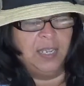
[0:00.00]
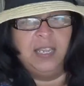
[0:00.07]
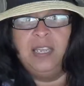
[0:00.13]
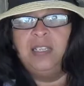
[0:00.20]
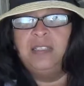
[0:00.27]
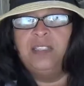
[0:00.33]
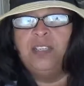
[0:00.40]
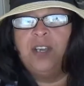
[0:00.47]

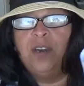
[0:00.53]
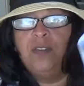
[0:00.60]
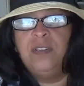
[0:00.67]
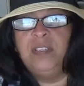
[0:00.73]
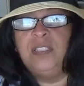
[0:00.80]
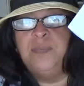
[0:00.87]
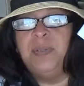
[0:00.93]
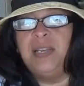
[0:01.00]
is to go to
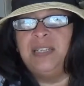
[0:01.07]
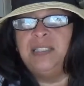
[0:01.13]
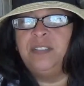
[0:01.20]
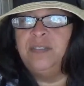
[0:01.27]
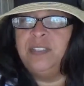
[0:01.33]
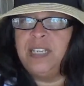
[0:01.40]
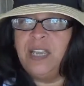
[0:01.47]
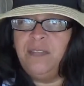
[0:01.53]
this place
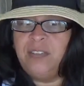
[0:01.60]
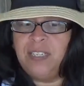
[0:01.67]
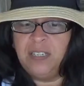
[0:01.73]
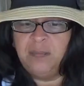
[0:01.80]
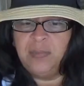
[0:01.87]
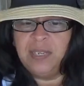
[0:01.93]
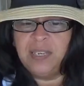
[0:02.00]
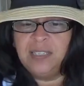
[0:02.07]
of
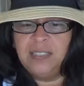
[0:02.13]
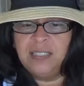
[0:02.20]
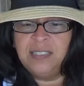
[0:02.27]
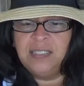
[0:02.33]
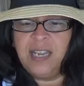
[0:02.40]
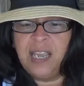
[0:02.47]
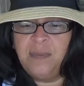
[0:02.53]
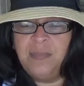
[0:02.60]
safety, because
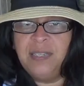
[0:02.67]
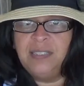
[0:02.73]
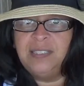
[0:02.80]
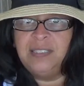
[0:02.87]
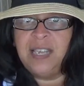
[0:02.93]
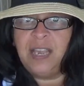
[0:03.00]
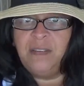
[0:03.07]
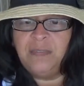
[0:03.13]
his name means
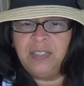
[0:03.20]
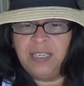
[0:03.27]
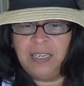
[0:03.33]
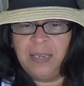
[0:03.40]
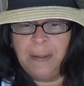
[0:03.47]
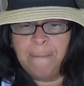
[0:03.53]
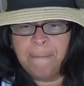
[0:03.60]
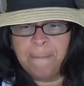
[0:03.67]

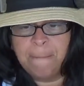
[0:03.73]
safety,